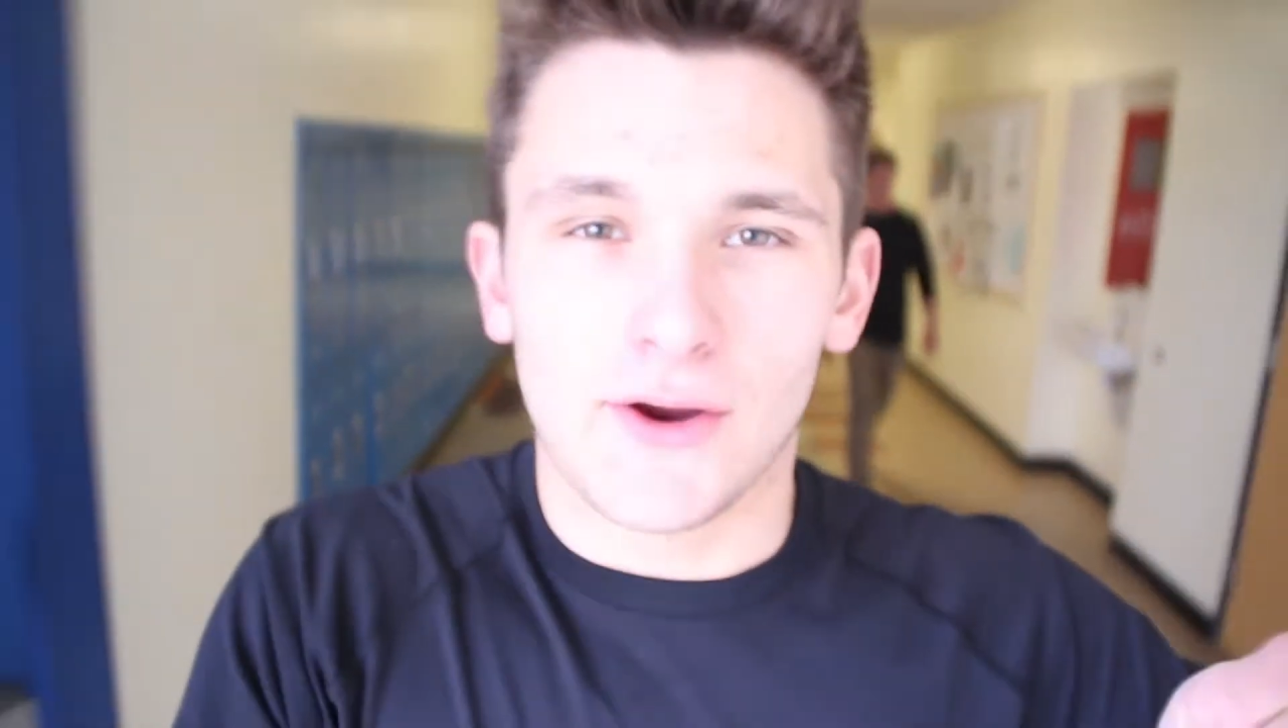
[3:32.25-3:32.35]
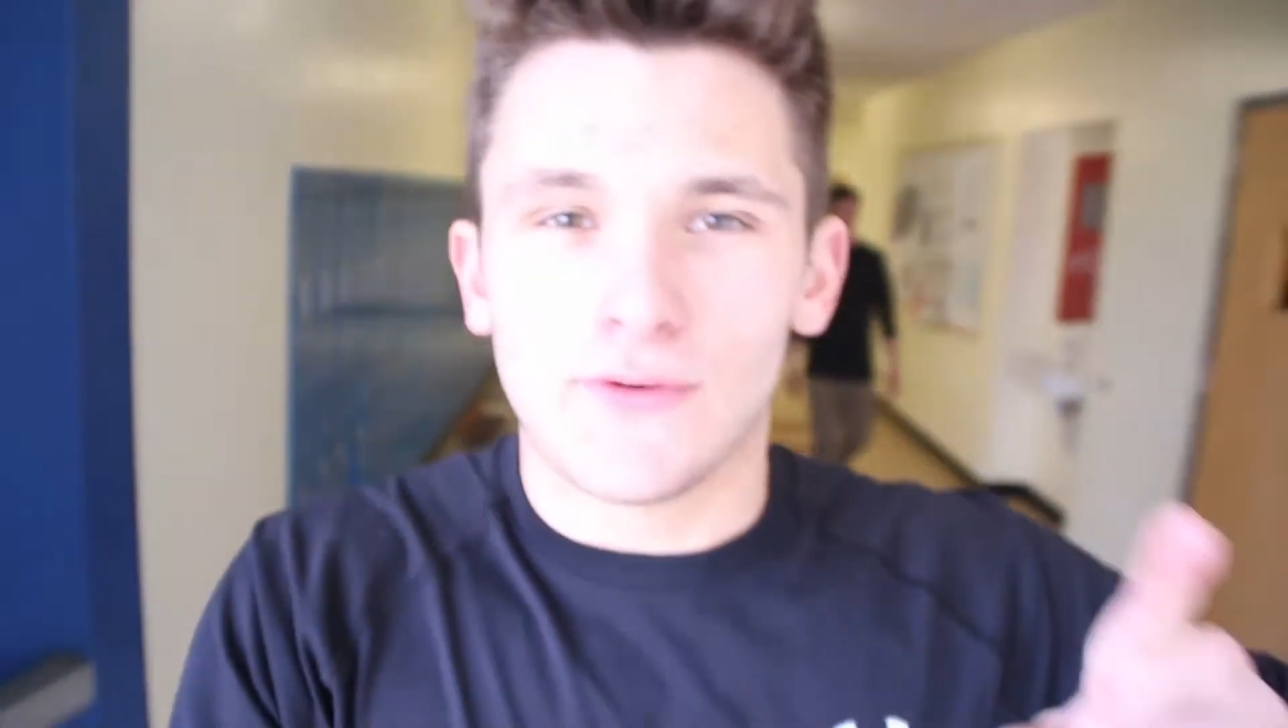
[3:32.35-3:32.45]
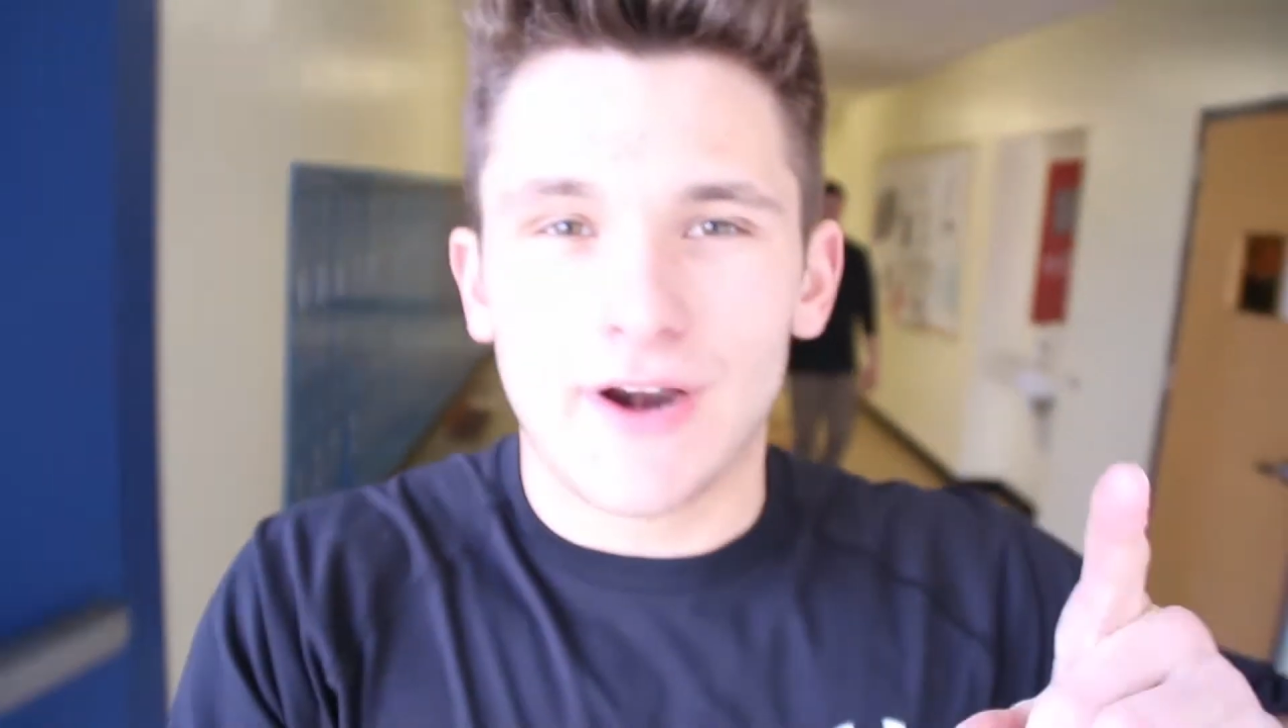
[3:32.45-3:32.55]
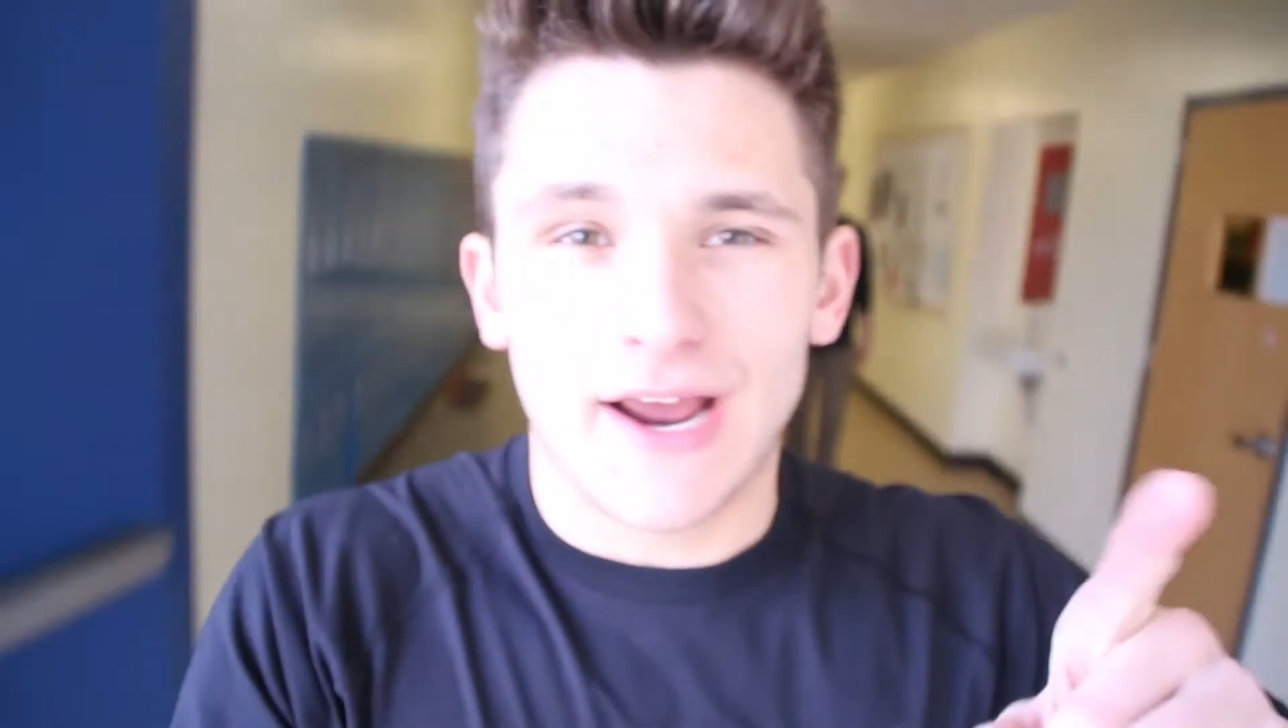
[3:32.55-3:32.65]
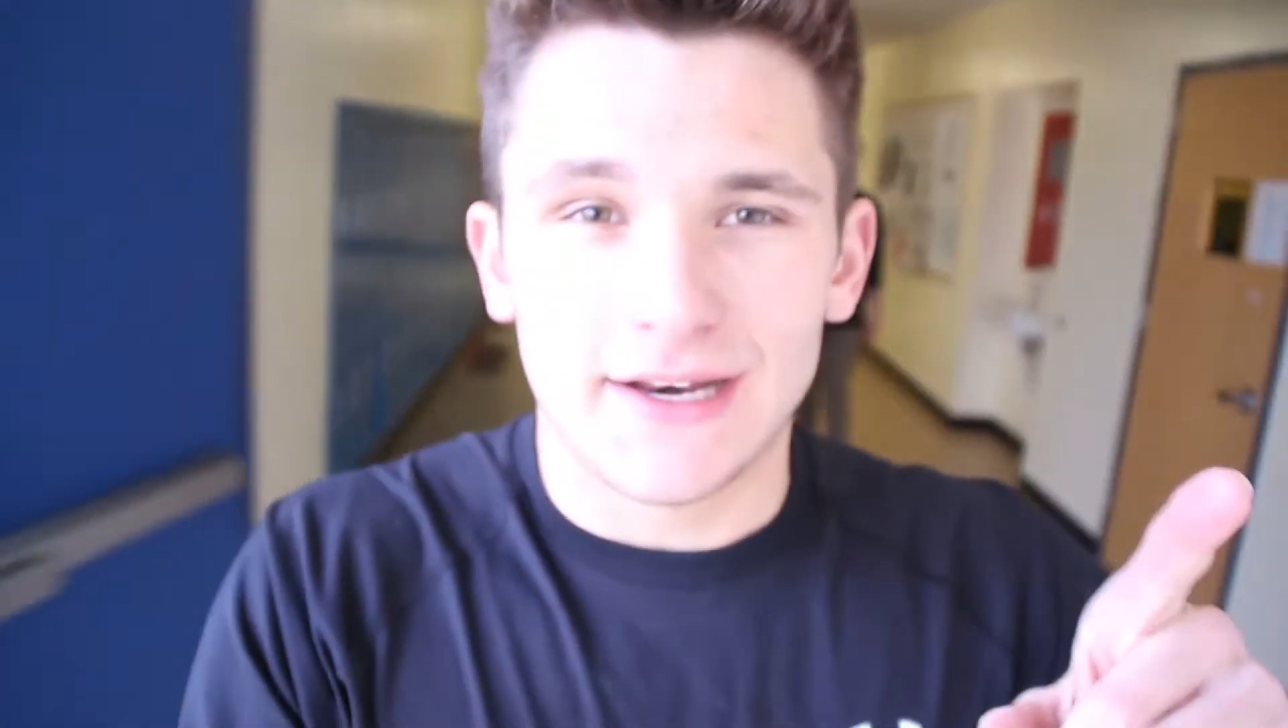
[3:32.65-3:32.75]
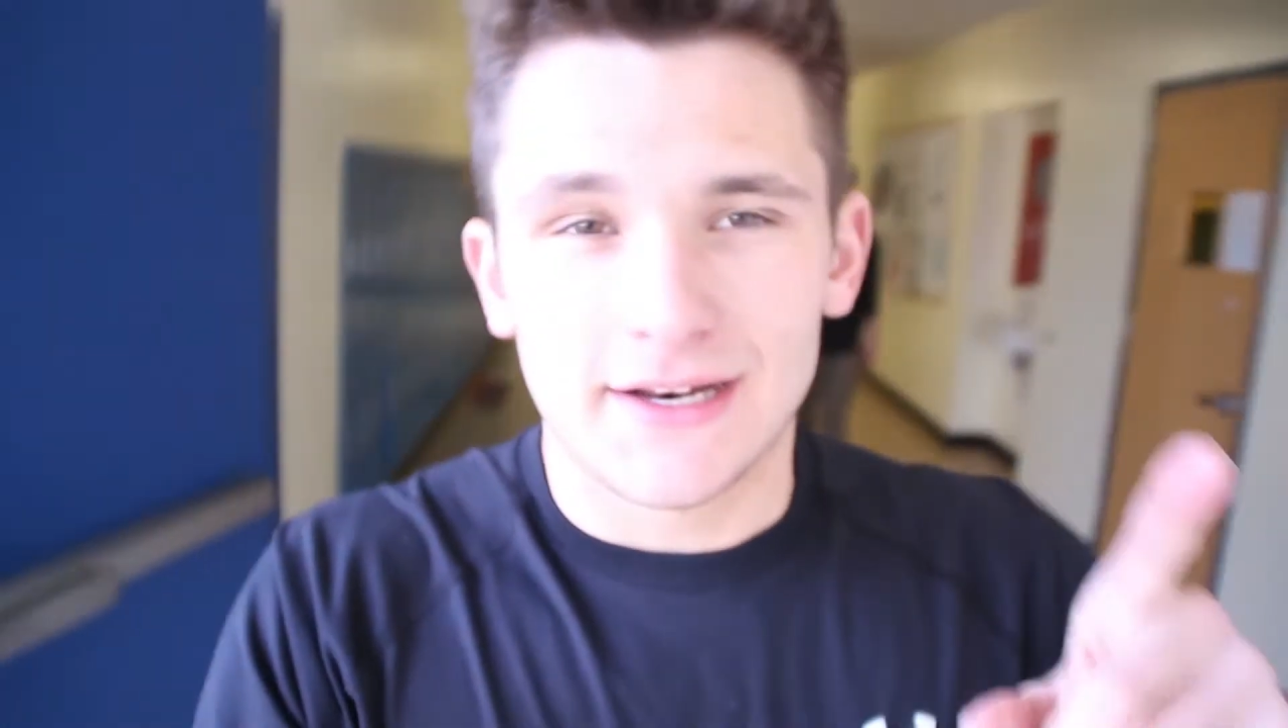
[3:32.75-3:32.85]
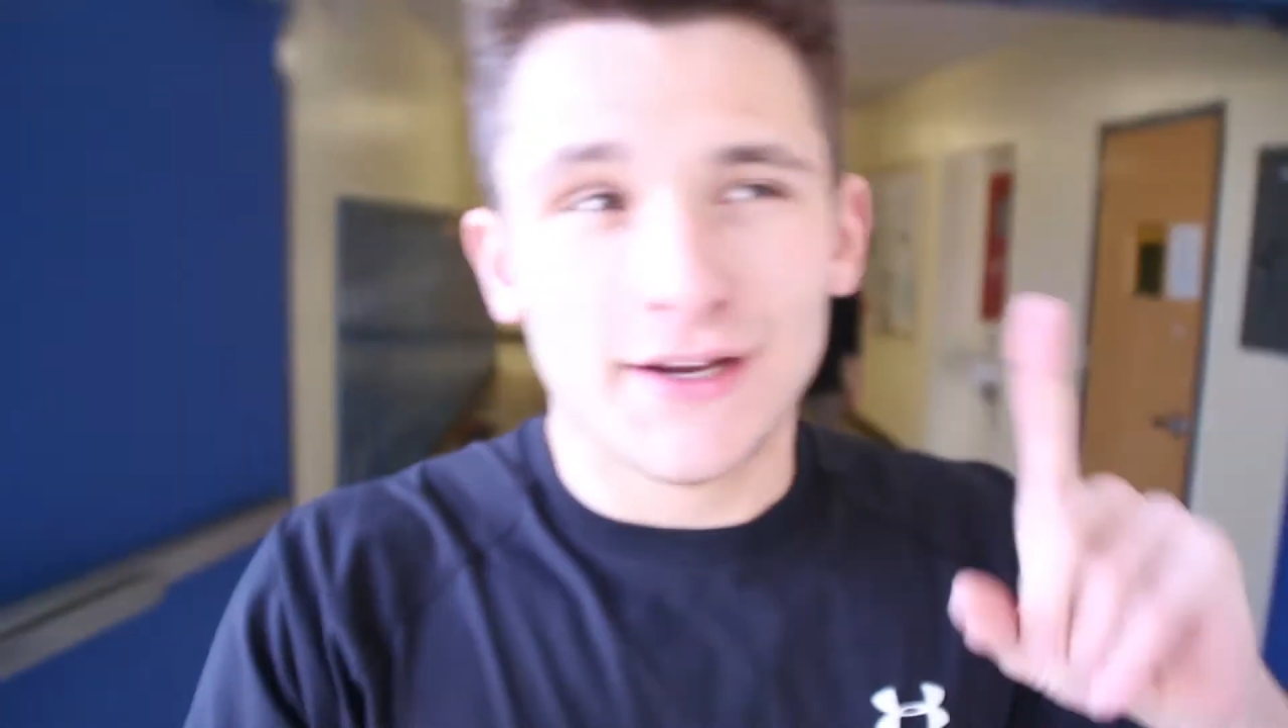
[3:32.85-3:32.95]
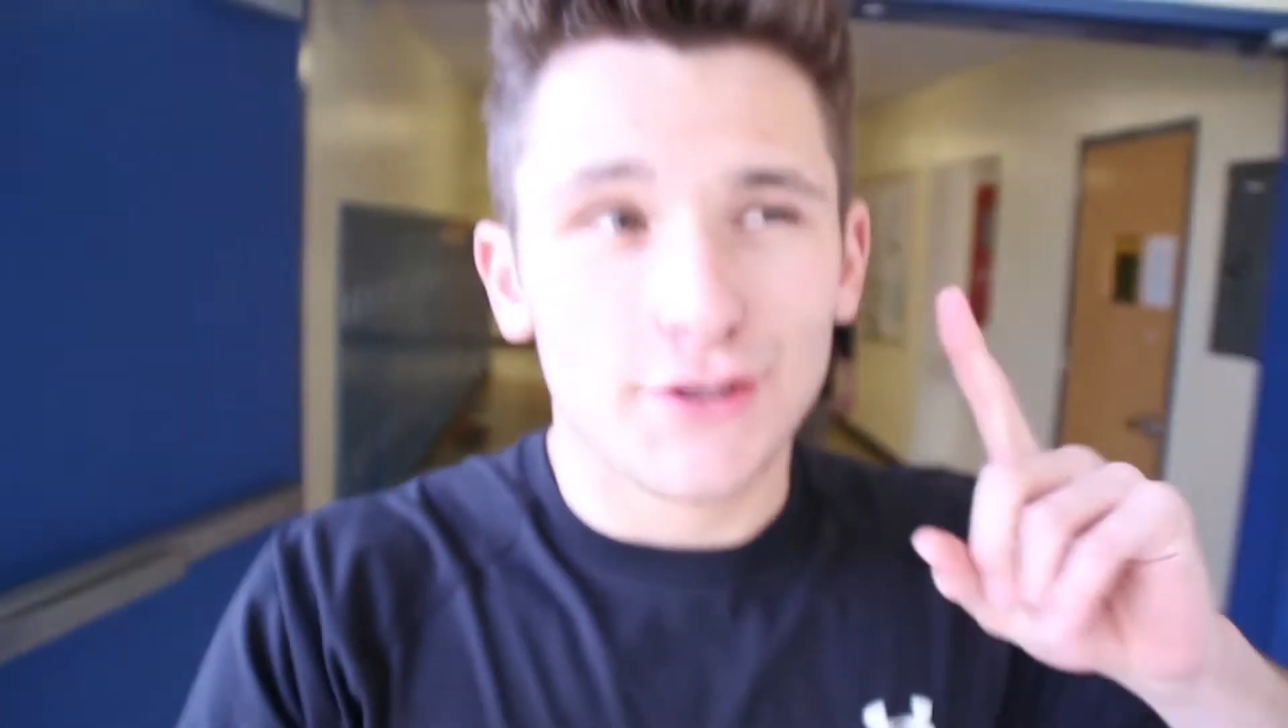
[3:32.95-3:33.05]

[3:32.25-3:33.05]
overnighted,